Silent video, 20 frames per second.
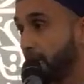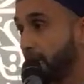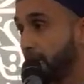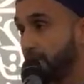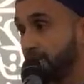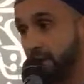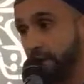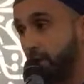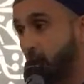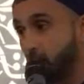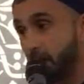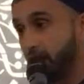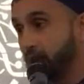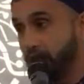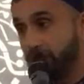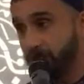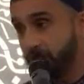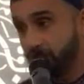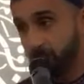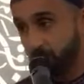that all of
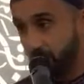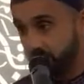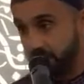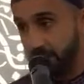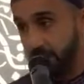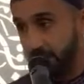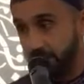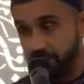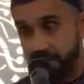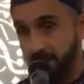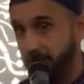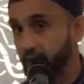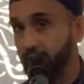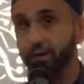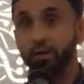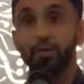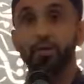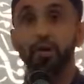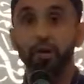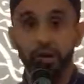these women, the other
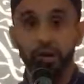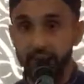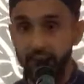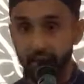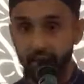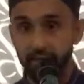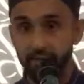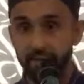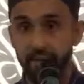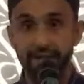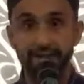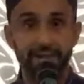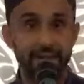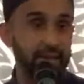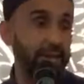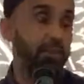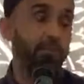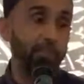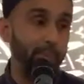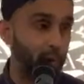38 that
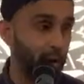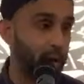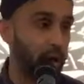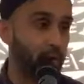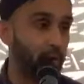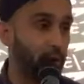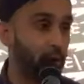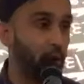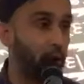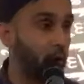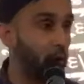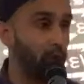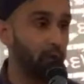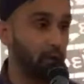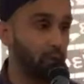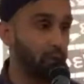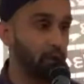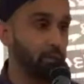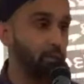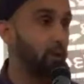didn't pray, were all
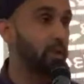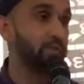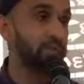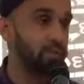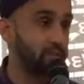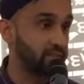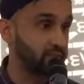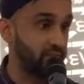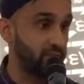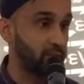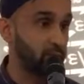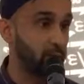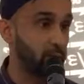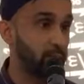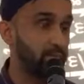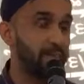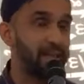on their monthly cycle.